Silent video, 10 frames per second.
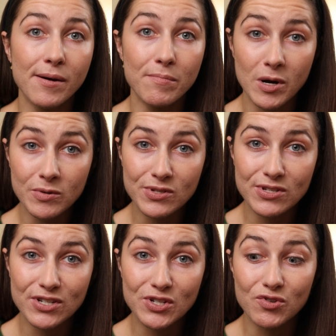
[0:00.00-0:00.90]

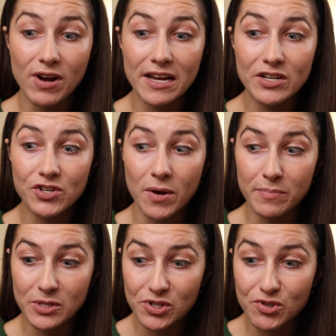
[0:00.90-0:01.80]
Most try and
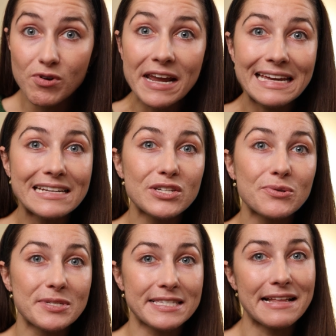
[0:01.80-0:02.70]
jump straight
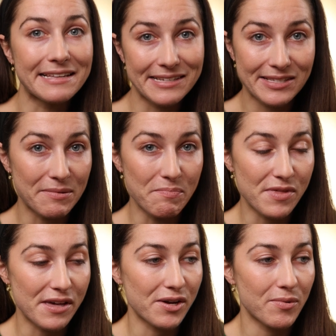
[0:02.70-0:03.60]
into selling
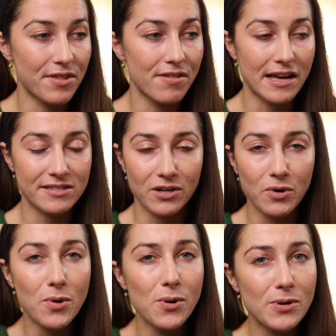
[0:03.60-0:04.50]
something, whether that's a
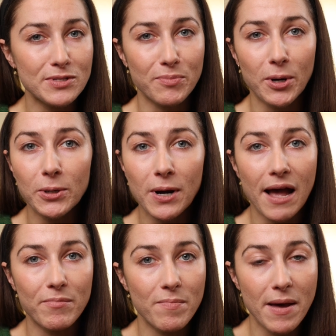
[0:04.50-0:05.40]
course, a
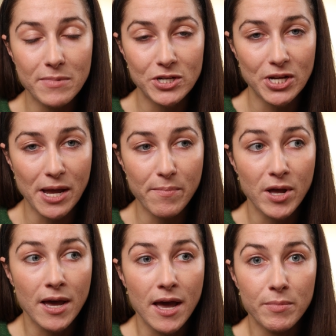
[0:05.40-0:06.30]
program, a membership,
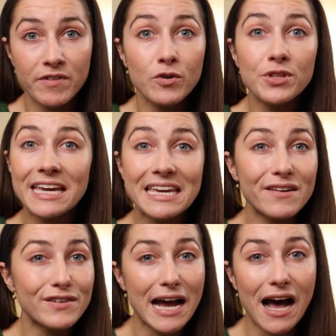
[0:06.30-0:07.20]
before they
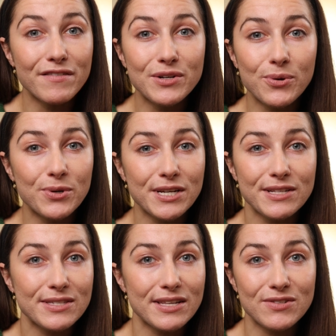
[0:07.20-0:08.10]
even have an
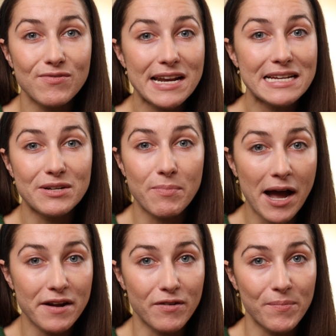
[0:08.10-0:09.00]
audience that's ready to
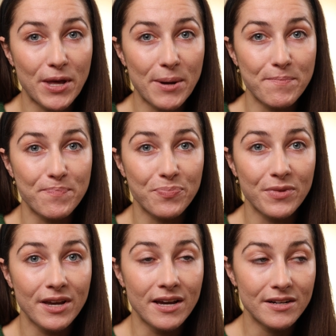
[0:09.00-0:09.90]
buy from them.
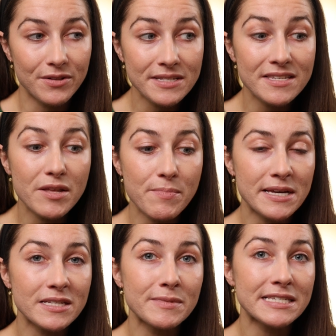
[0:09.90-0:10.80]
Now, this is the
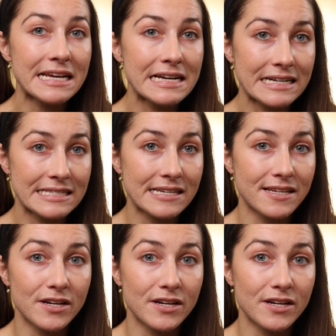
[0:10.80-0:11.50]
biggest mistake I see.